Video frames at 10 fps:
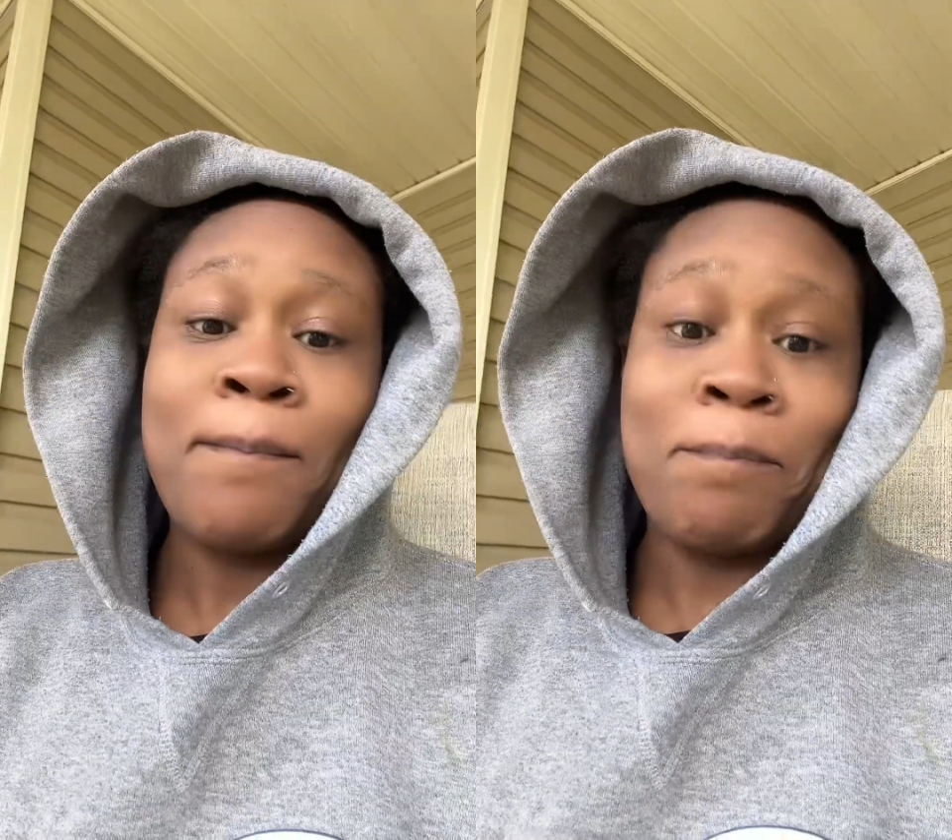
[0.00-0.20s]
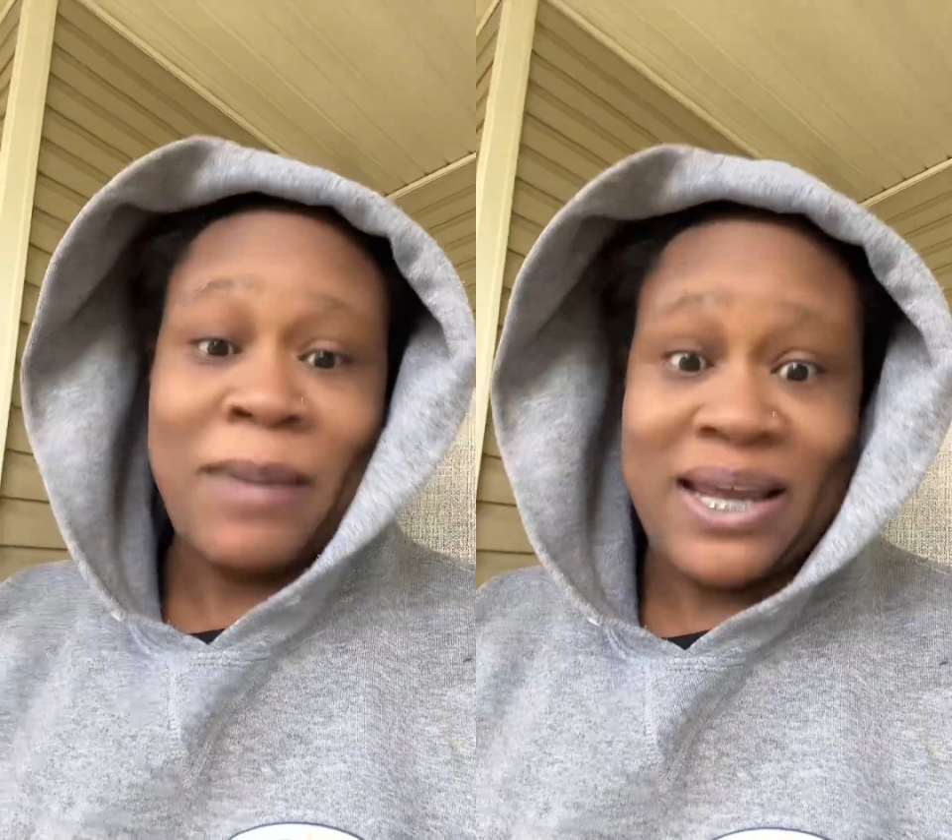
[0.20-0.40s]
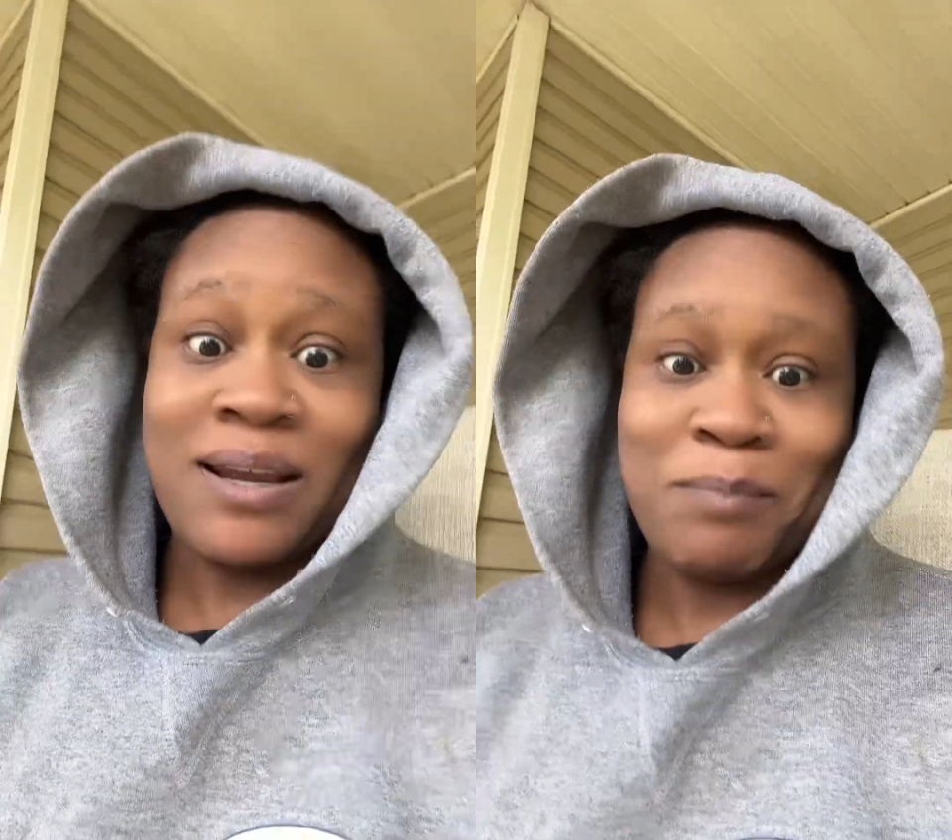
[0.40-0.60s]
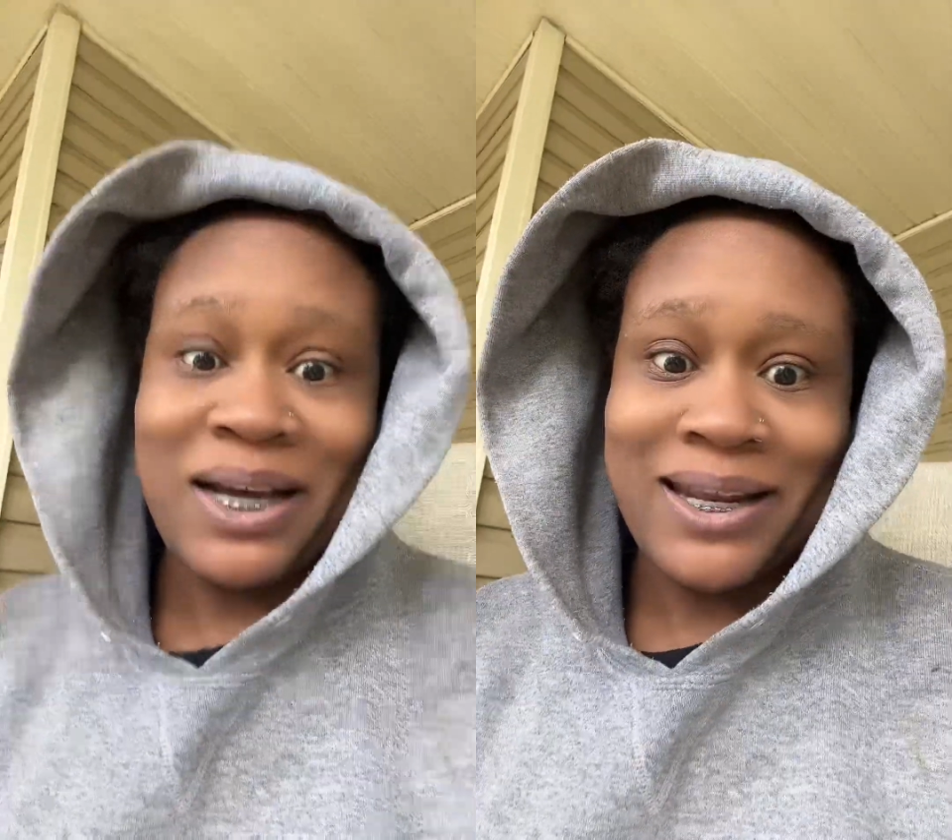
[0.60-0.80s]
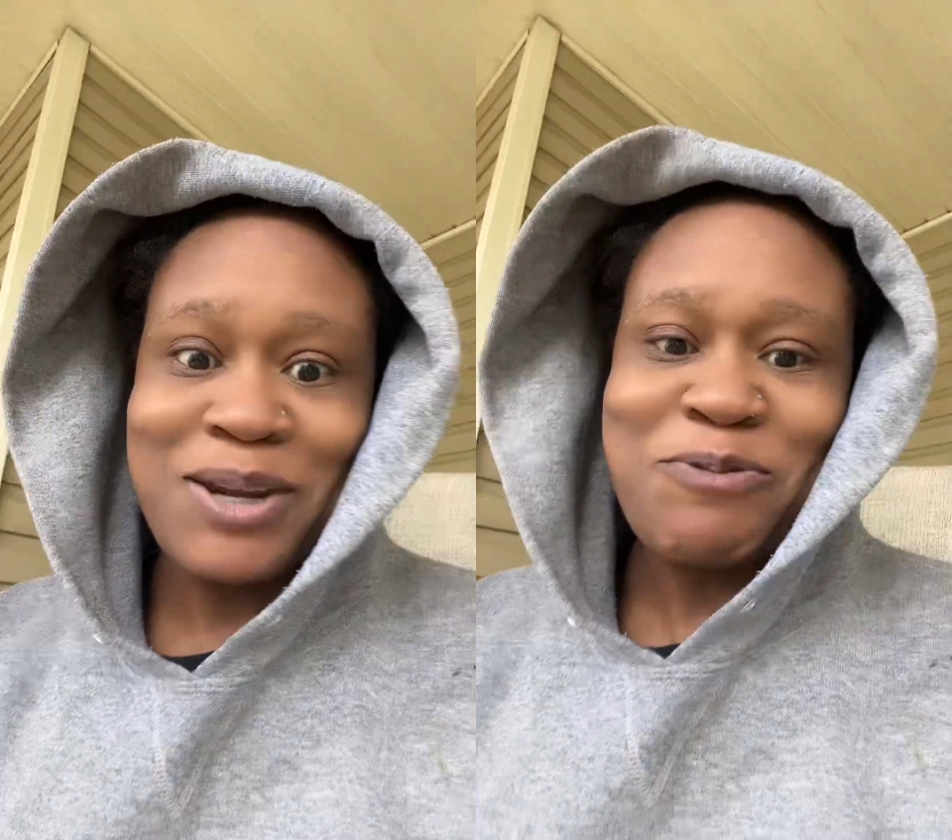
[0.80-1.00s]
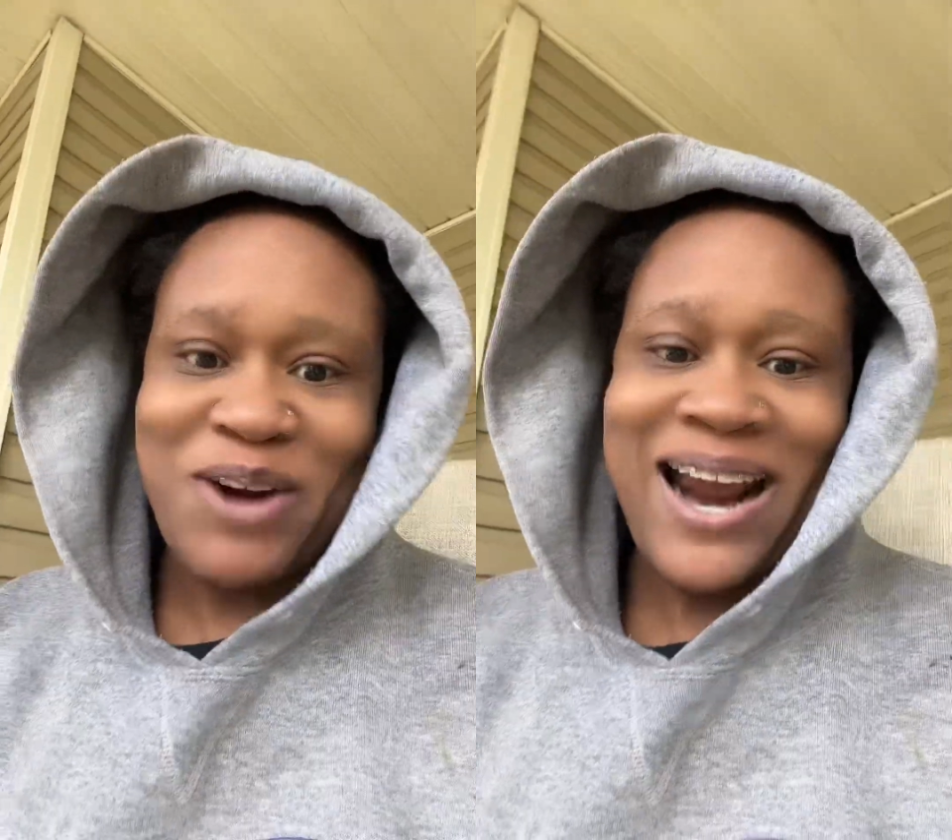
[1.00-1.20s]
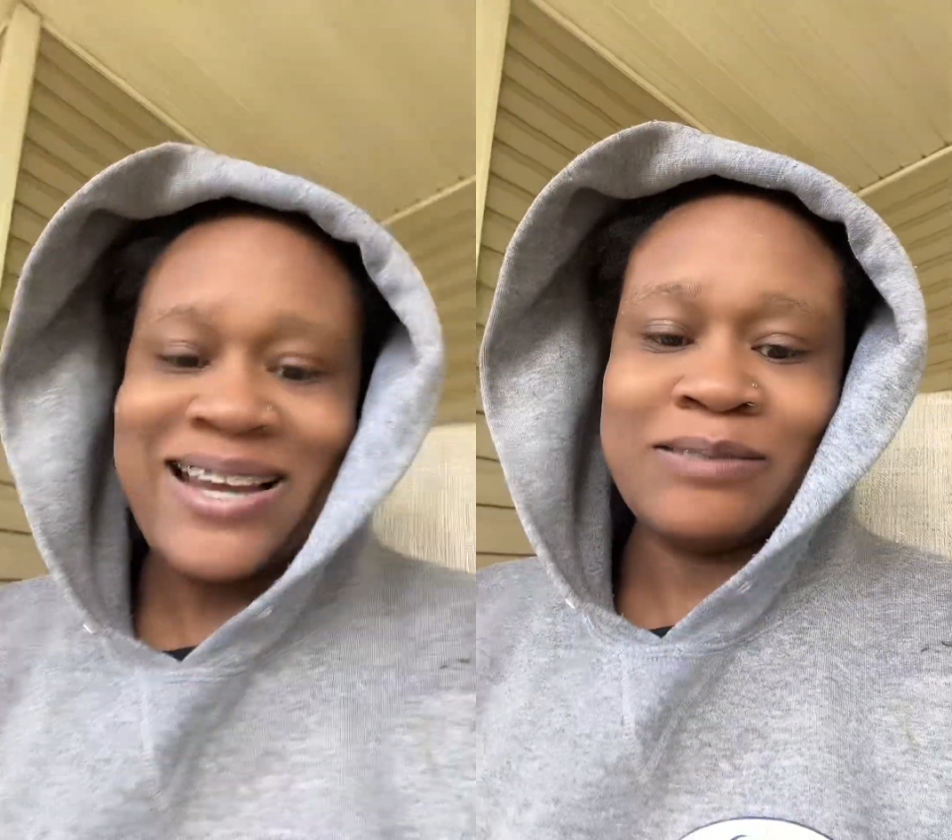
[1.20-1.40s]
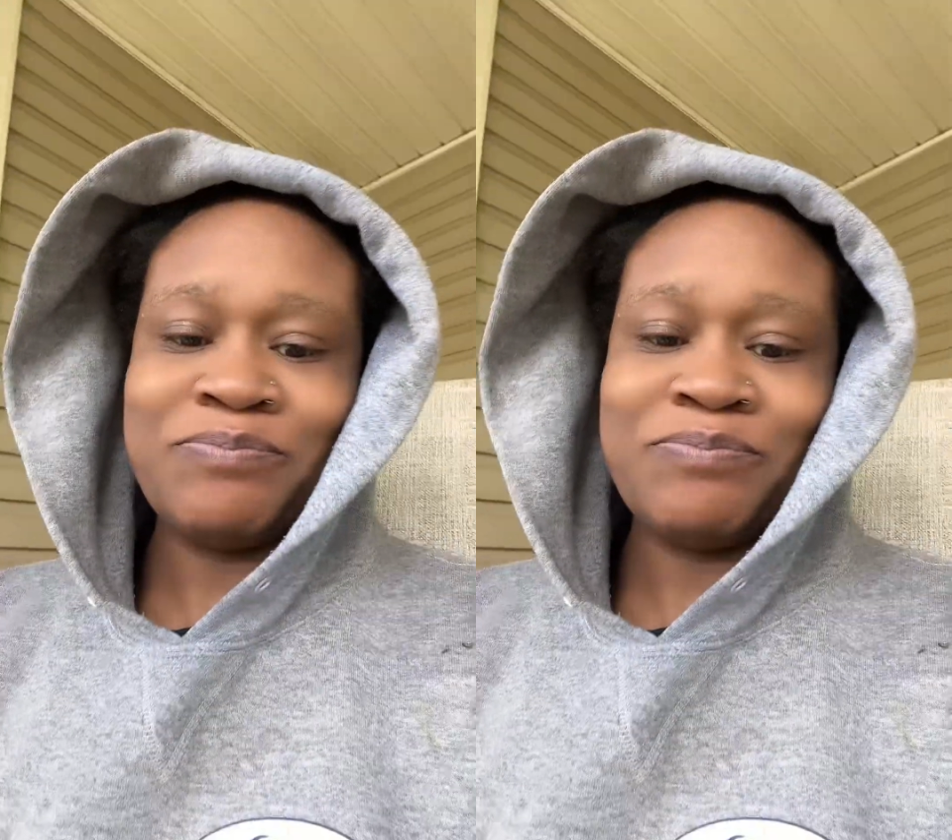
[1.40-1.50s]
making money, right?